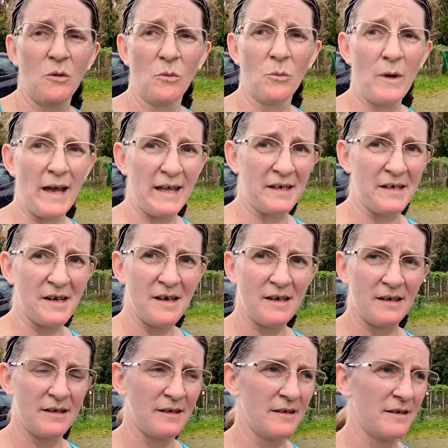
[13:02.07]
when
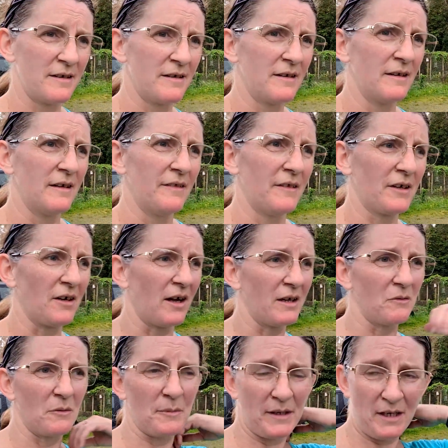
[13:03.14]
the guy
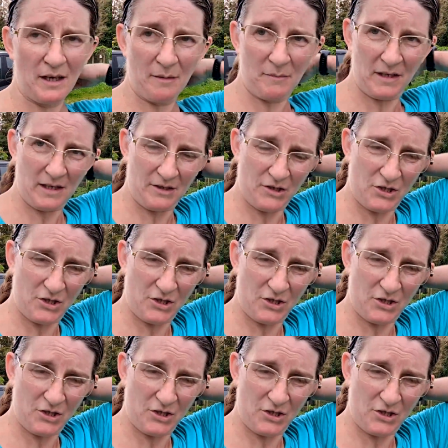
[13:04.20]
will be coming